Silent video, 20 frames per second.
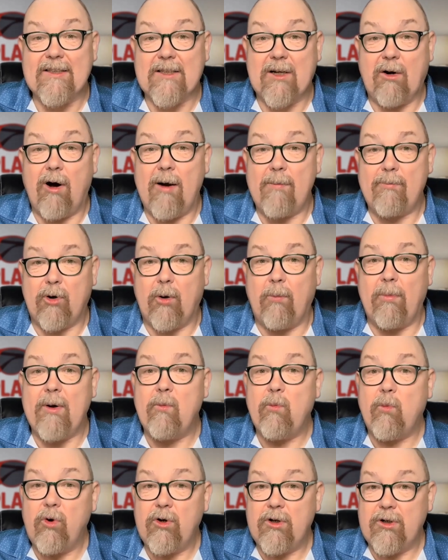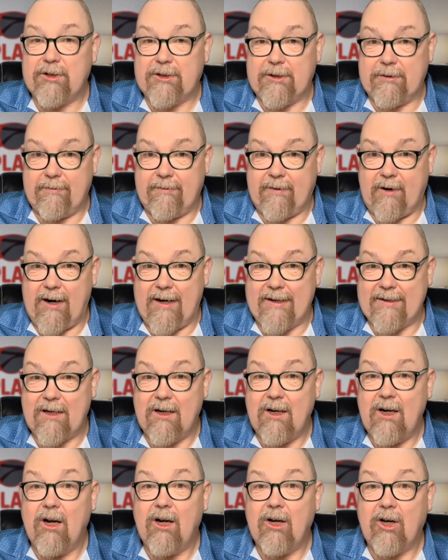So I probably wouldn't advise
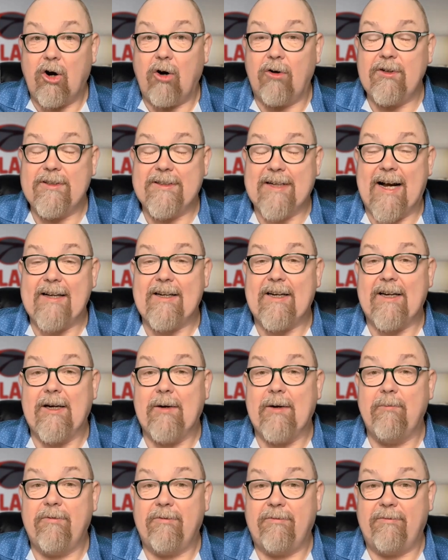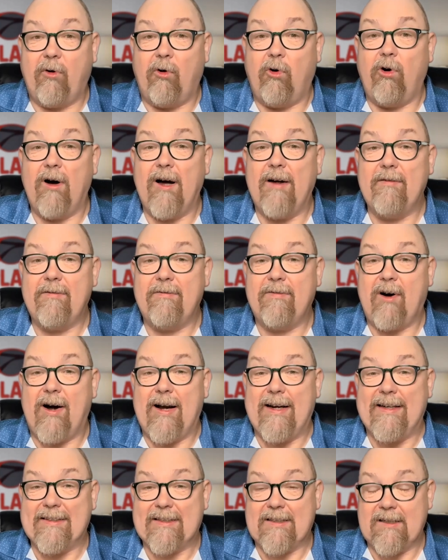contacting them for
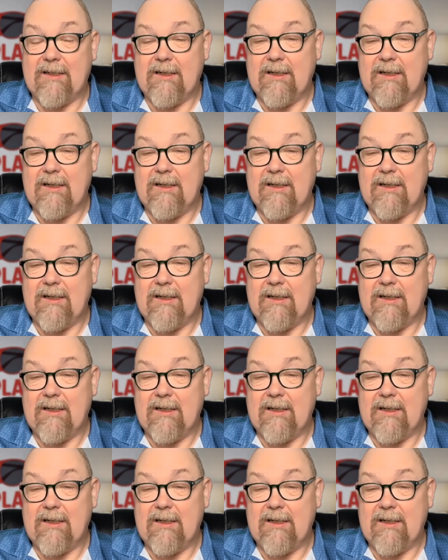advice.